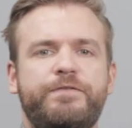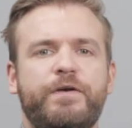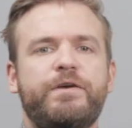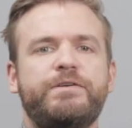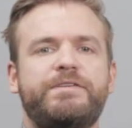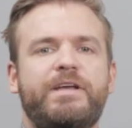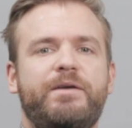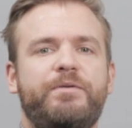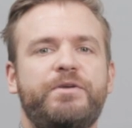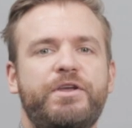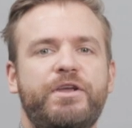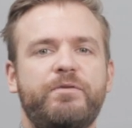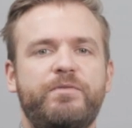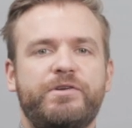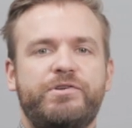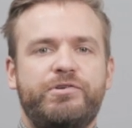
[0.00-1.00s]
The first
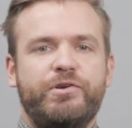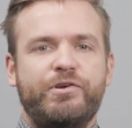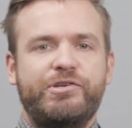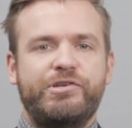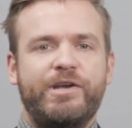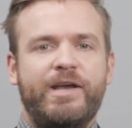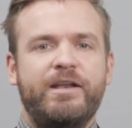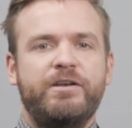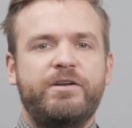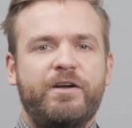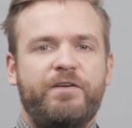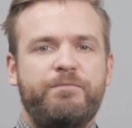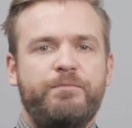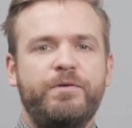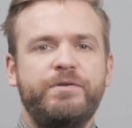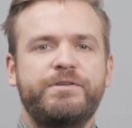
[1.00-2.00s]
MoU with Zhejiang
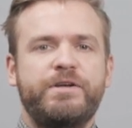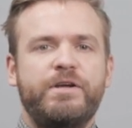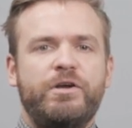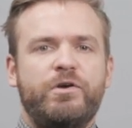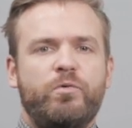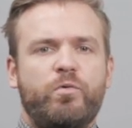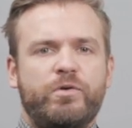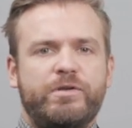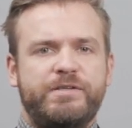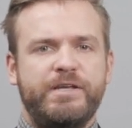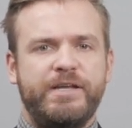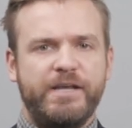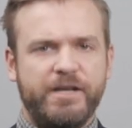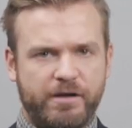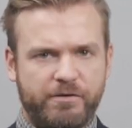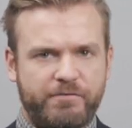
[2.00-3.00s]
government will
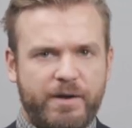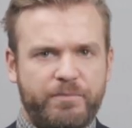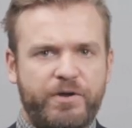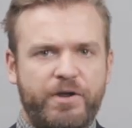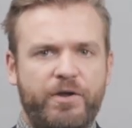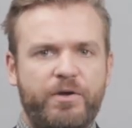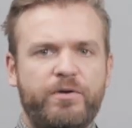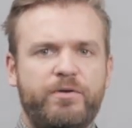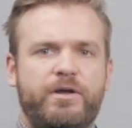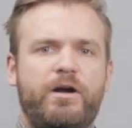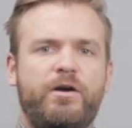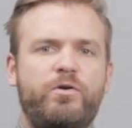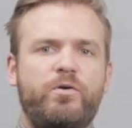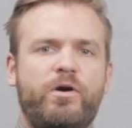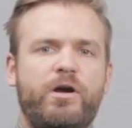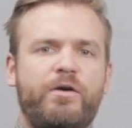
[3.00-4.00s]
see Aramco
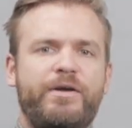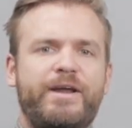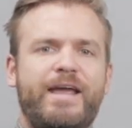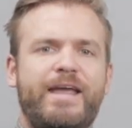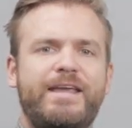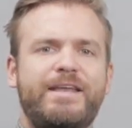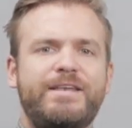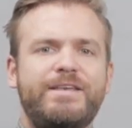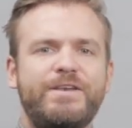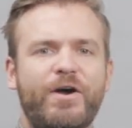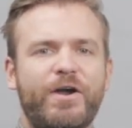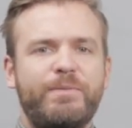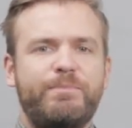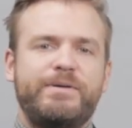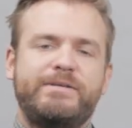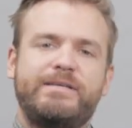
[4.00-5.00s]
acquiring a
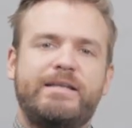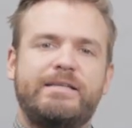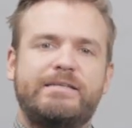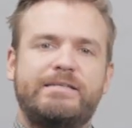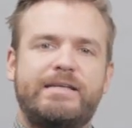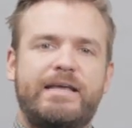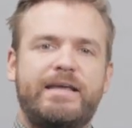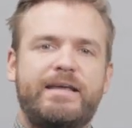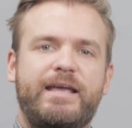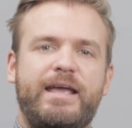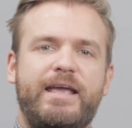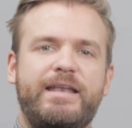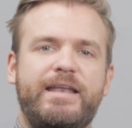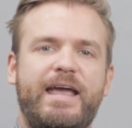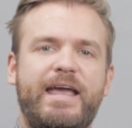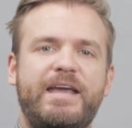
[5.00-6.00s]
9% stake in